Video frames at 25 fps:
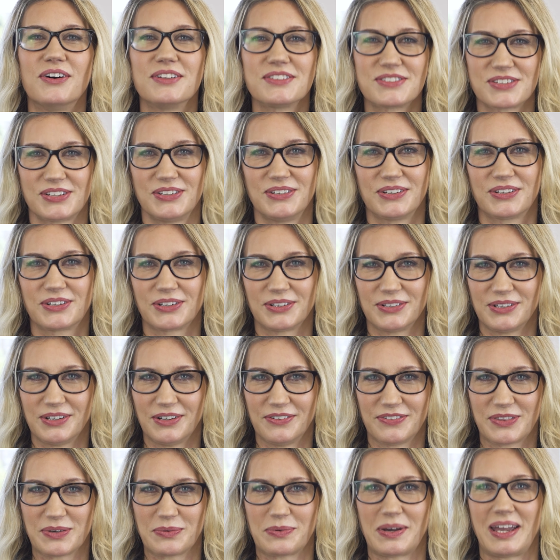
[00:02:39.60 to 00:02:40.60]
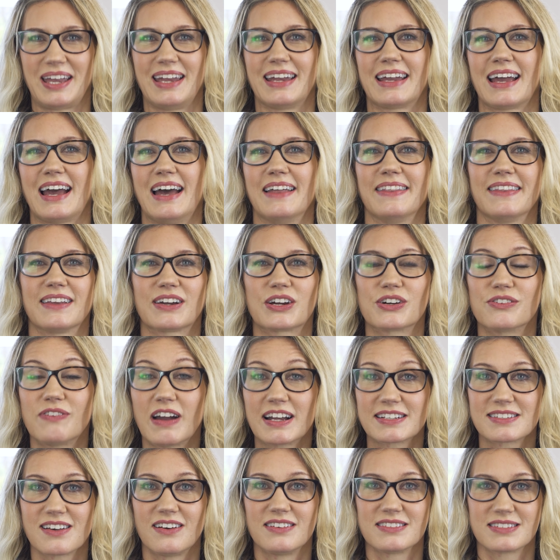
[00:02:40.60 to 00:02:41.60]
on to Guru of the Week, and the
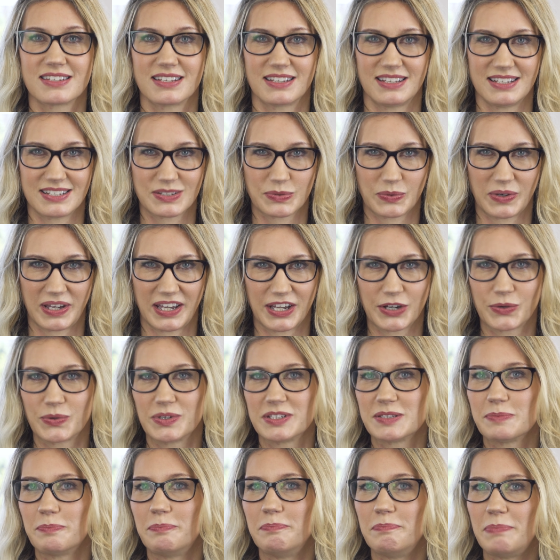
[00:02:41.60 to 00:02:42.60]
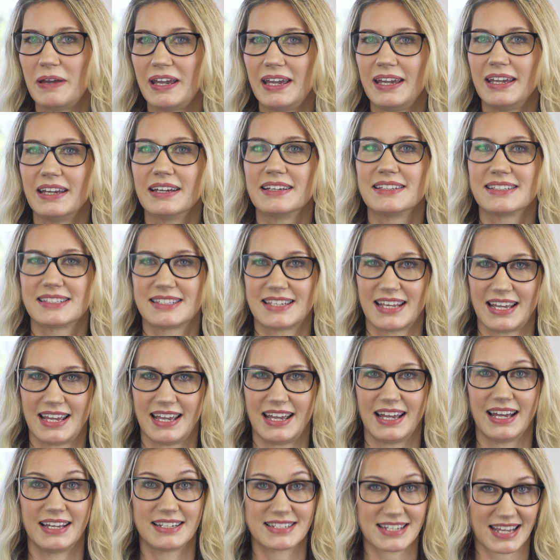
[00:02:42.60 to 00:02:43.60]
correct answer this week was B,
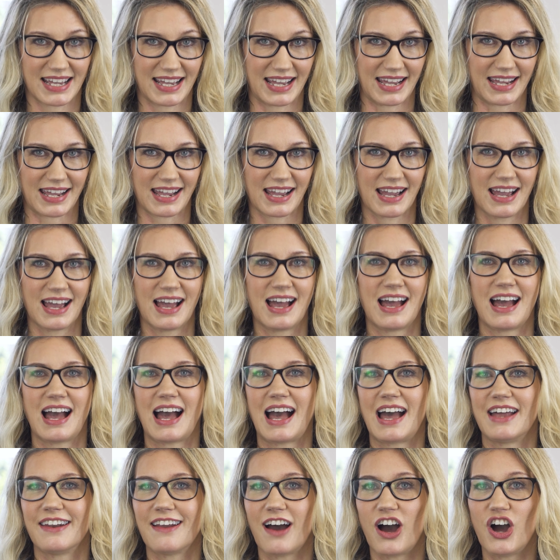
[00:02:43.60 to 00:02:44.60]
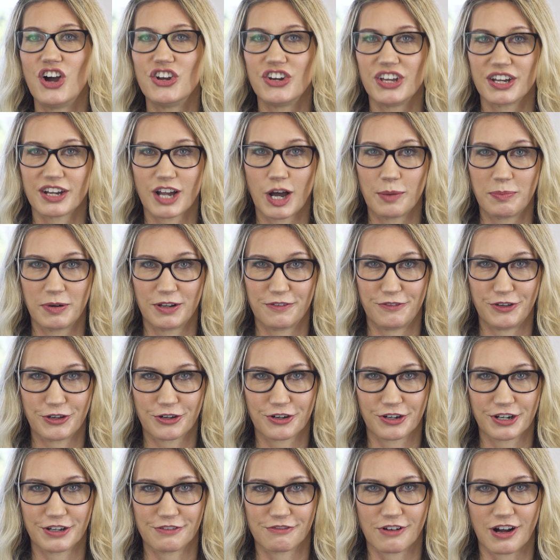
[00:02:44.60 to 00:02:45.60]
C and E, and only a couple of you
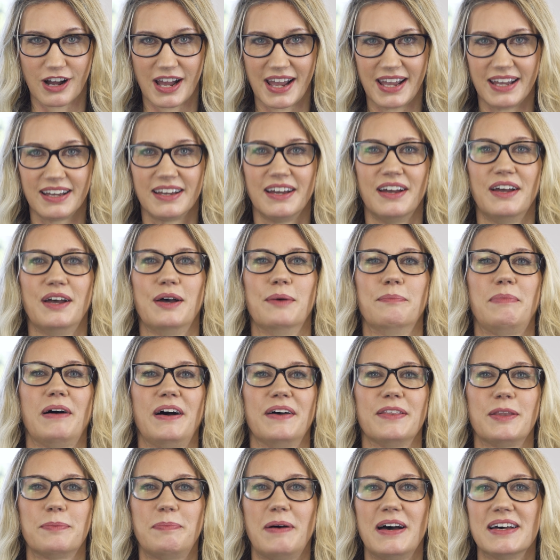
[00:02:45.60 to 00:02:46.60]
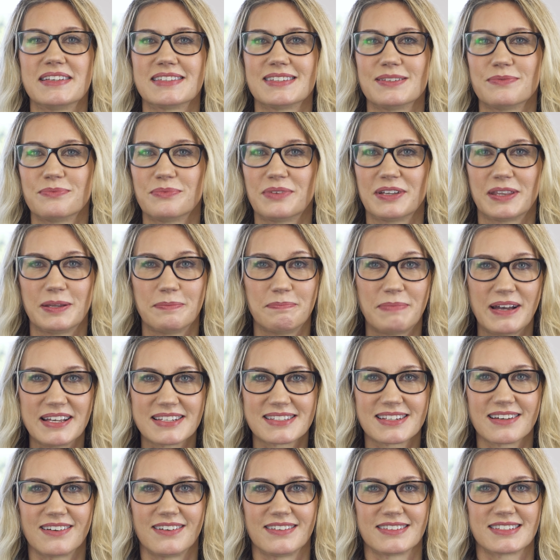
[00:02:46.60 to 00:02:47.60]
got it right, but the person with the
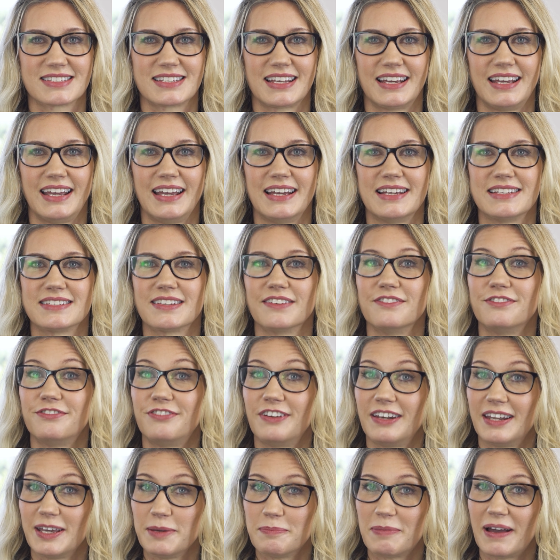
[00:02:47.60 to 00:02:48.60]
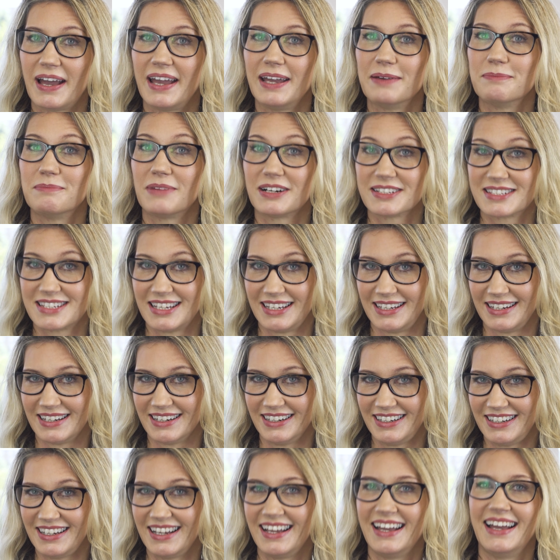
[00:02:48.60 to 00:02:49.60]
best answer is Felipe
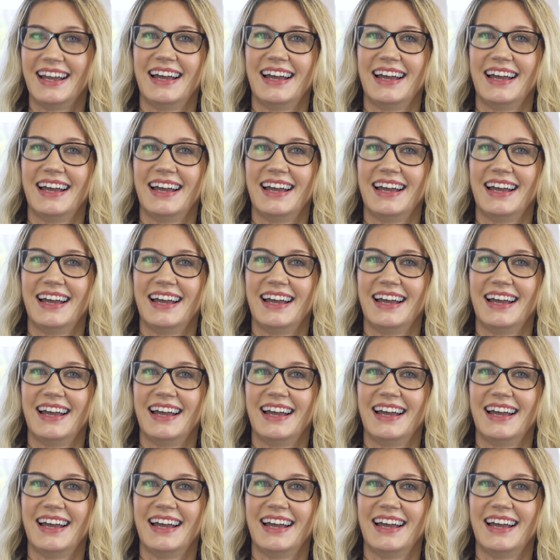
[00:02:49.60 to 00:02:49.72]
Martina,